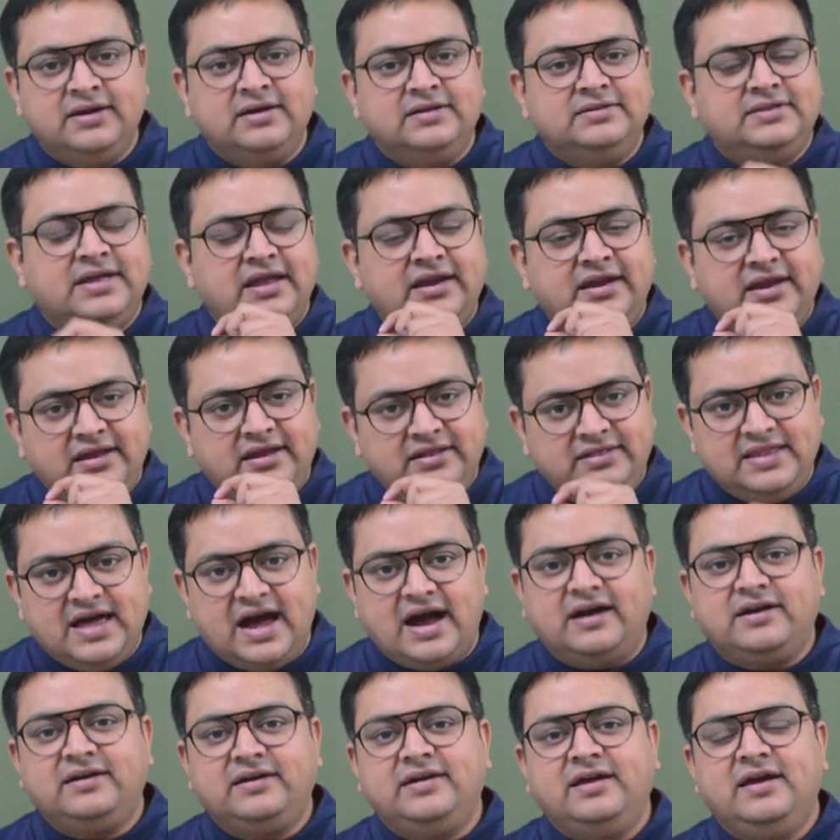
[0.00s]
then in
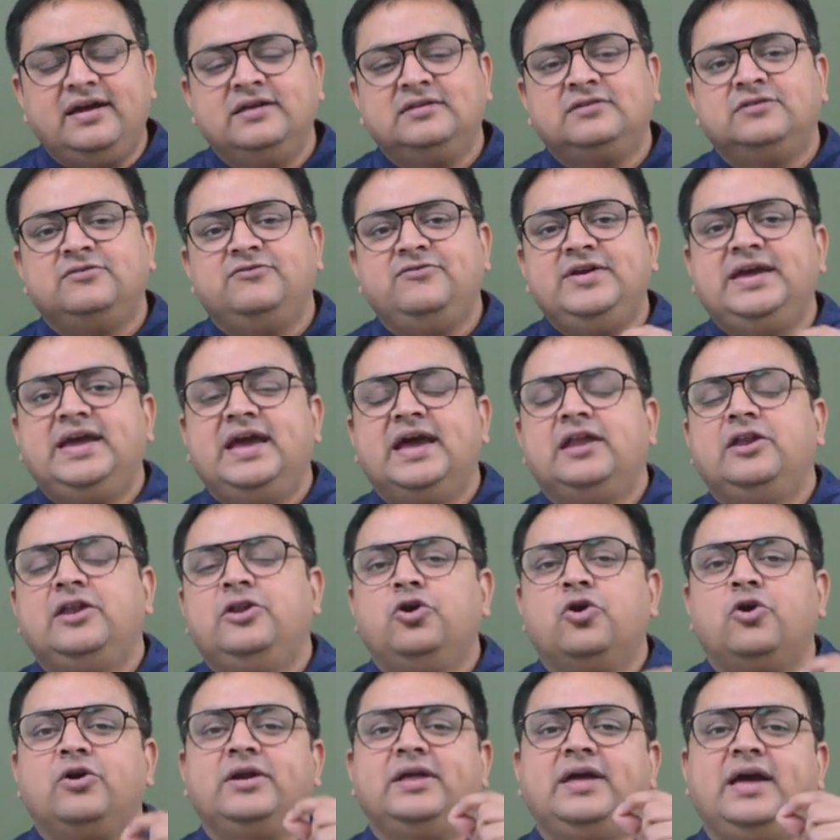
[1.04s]
that case, we
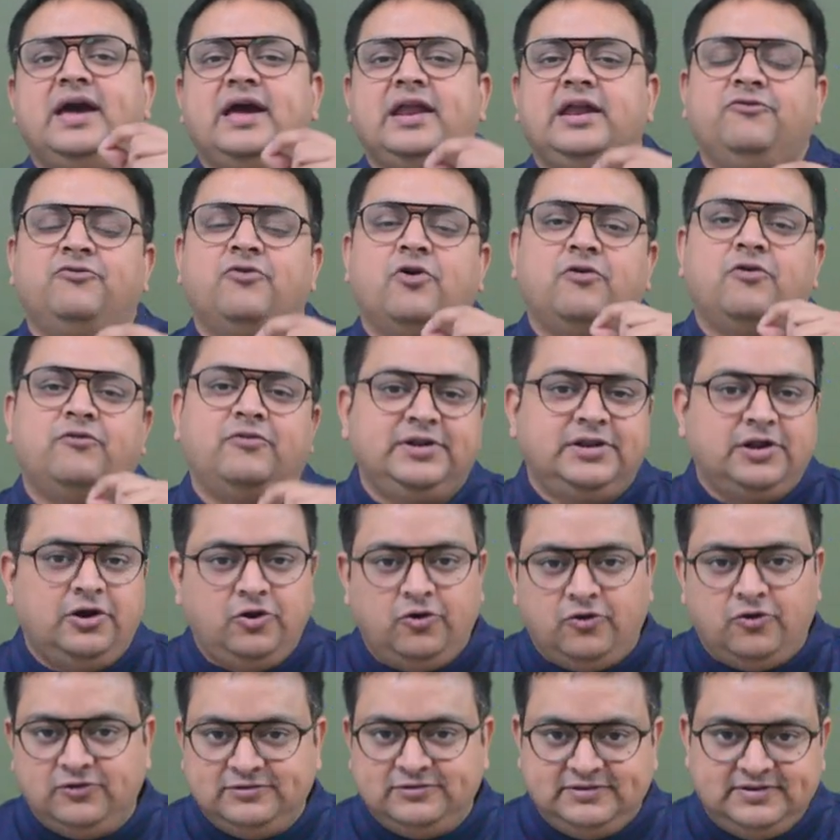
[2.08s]
cannot carry forward the
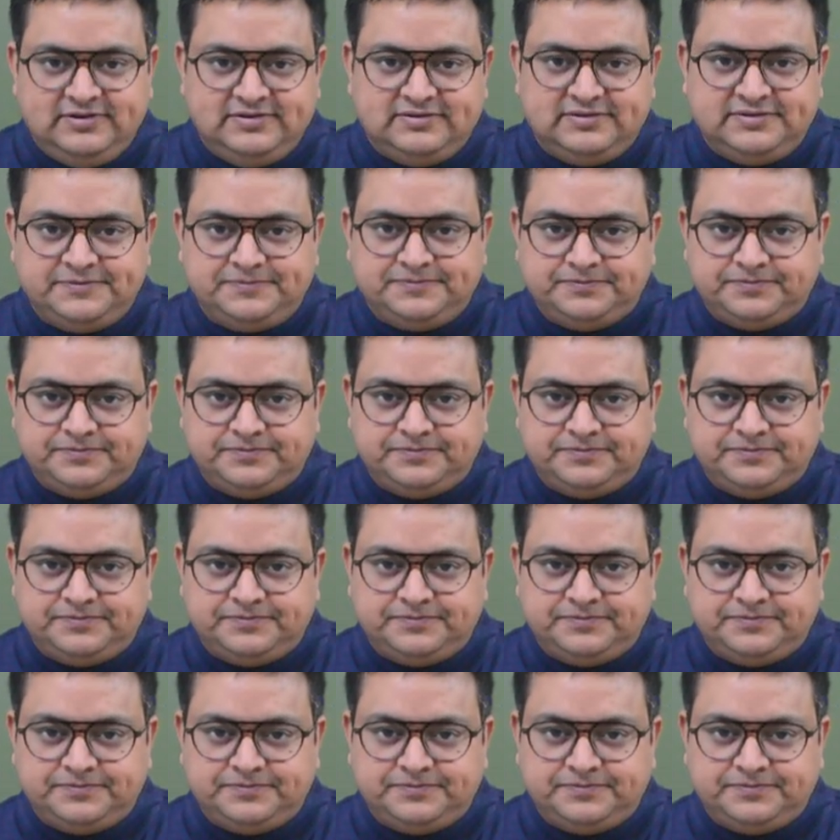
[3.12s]
losses.